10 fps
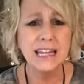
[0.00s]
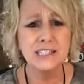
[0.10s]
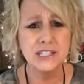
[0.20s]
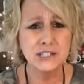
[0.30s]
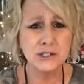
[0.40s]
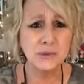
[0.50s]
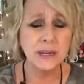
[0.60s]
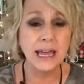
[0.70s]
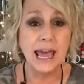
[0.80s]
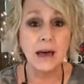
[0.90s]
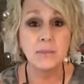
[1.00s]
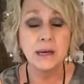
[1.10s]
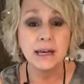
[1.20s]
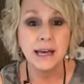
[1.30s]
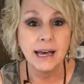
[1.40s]
And just to recap,
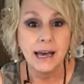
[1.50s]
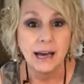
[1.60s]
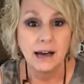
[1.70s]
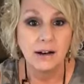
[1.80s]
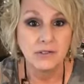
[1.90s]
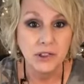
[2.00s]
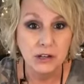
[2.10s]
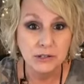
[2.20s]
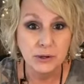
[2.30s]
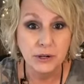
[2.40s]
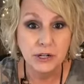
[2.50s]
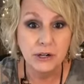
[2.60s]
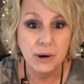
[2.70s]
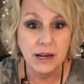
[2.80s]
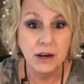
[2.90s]
uh, for those who are
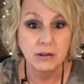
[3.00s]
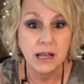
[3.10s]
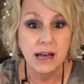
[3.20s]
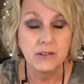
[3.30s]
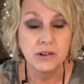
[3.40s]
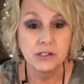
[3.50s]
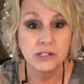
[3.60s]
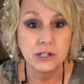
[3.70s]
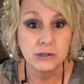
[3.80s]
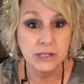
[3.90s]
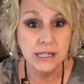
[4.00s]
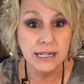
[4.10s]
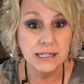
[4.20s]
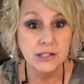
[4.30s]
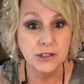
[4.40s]
new, I go live on
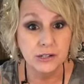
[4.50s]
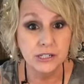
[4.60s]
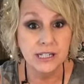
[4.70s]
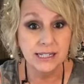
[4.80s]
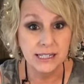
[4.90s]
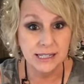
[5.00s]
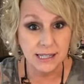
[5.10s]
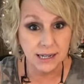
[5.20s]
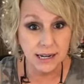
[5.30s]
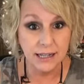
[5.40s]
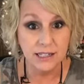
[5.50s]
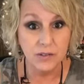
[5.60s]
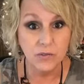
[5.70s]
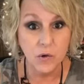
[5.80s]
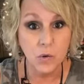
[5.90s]
Tuesdays, Thursdays, and Sundays
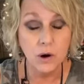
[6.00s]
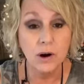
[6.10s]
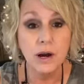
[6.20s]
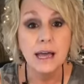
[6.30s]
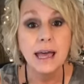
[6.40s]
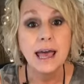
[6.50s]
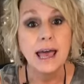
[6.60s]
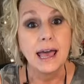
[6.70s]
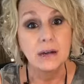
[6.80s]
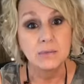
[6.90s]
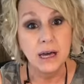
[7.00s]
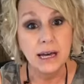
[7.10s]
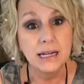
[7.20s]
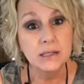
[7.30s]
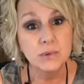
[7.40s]
at 4. And my
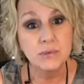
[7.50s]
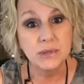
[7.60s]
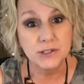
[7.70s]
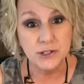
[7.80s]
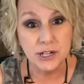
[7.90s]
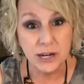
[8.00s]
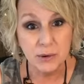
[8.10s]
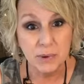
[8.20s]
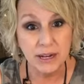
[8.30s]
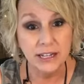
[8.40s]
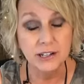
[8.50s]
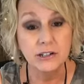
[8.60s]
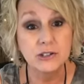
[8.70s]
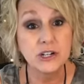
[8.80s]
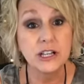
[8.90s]
husband, Mr. Taterbuggin,
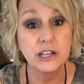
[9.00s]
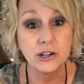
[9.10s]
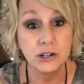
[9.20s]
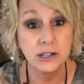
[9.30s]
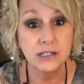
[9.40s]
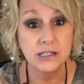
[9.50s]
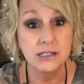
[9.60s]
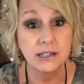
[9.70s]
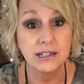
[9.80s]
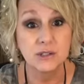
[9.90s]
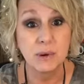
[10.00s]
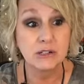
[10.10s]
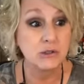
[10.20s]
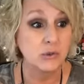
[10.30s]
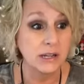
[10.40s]
usually cooks a
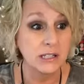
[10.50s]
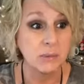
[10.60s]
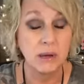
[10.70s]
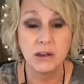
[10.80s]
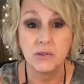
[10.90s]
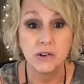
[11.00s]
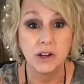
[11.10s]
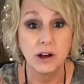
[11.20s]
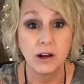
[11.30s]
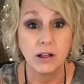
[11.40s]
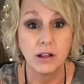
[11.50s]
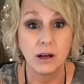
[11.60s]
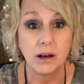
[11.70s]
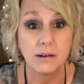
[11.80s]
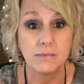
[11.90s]
special recipe for y'all.
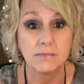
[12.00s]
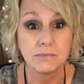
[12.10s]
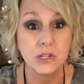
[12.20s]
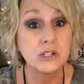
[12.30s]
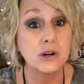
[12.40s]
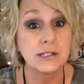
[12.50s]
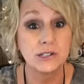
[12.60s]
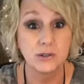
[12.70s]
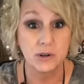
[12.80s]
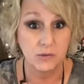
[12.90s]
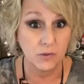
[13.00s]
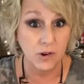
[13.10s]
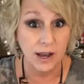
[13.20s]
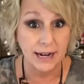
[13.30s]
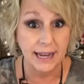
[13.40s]
Um, he tries to do it on
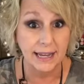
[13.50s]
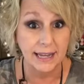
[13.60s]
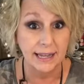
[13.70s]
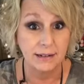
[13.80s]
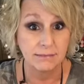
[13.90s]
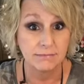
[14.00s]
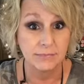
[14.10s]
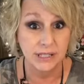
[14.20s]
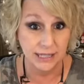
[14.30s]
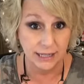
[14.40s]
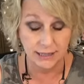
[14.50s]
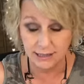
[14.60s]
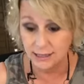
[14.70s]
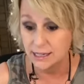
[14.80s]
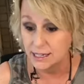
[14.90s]
Friday at
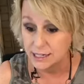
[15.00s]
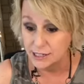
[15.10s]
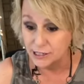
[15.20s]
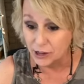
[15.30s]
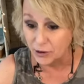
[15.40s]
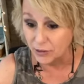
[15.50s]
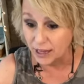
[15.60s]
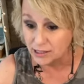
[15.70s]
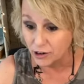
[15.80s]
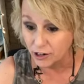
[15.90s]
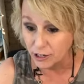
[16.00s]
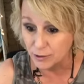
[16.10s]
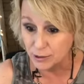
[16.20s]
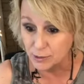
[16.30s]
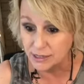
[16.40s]
6. So that's our
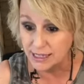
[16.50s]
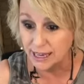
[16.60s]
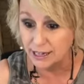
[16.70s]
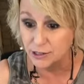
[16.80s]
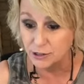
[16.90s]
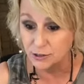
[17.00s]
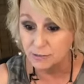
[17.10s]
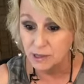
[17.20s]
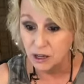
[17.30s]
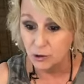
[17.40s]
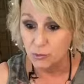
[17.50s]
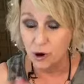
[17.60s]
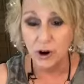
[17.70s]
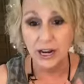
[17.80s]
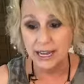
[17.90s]
usual schedule,
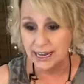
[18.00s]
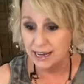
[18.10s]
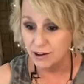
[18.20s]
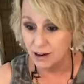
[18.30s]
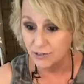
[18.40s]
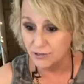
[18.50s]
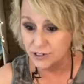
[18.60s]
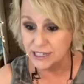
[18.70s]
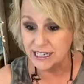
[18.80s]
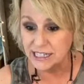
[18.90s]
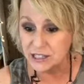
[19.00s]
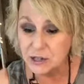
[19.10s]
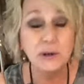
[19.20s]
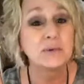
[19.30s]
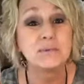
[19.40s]
barring any unforeseen
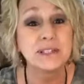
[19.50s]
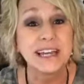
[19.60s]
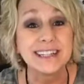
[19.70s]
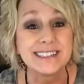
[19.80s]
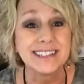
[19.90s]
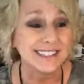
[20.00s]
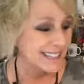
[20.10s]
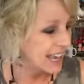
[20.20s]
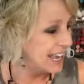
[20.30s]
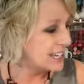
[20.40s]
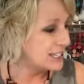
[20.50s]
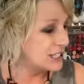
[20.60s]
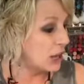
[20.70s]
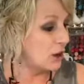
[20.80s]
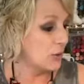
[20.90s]
circumstances.
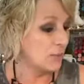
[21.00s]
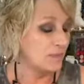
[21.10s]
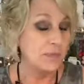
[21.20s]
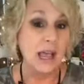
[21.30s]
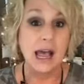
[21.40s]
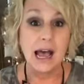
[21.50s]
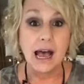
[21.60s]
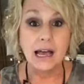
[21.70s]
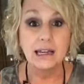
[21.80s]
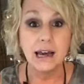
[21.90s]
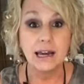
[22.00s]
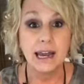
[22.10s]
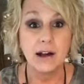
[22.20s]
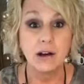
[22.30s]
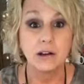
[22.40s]
So I got
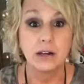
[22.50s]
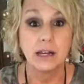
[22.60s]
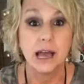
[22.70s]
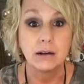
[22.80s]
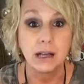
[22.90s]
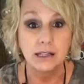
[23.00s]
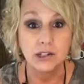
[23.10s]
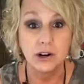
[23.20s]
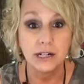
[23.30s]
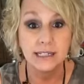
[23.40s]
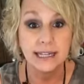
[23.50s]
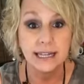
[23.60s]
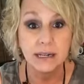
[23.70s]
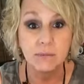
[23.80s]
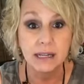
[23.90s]
out I, I started
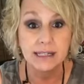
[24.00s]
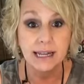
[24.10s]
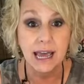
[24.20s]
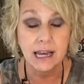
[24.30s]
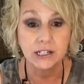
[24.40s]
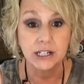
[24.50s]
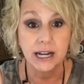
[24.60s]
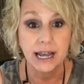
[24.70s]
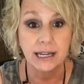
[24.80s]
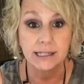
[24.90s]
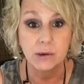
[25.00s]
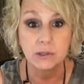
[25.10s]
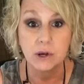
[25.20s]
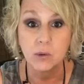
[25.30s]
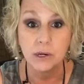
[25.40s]
digging in my stash today because I
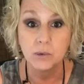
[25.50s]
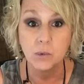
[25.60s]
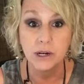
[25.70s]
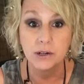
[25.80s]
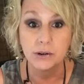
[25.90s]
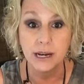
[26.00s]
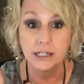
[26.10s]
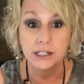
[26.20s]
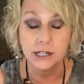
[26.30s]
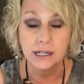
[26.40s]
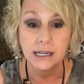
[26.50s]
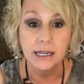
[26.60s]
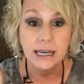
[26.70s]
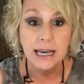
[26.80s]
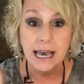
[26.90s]
was going in one direction
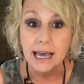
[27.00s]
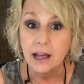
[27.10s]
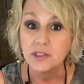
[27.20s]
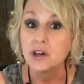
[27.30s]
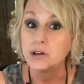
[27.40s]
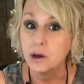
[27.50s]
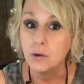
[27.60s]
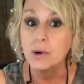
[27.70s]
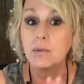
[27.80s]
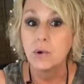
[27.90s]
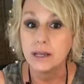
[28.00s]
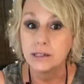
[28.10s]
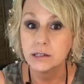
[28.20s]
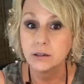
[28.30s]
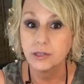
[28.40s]
and I thought, no, I'm waiting
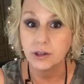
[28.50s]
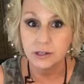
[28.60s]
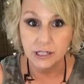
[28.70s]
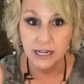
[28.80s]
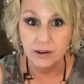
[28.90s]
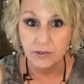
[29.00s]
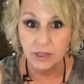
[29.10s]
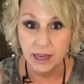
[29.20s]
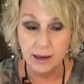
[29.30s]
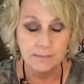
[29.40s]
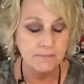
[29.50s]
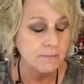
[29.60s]
until Thursday for that